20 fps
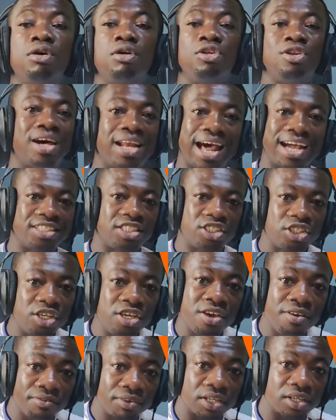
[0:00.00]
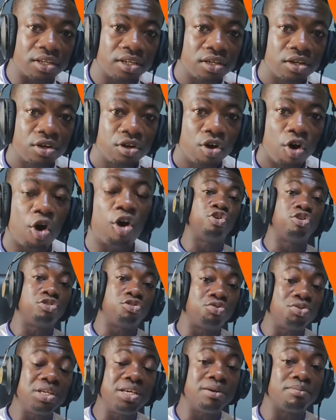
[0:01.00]
not achieving your
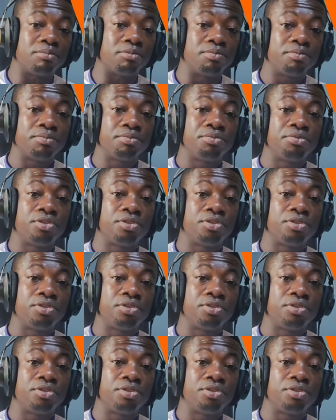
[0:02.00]
dream.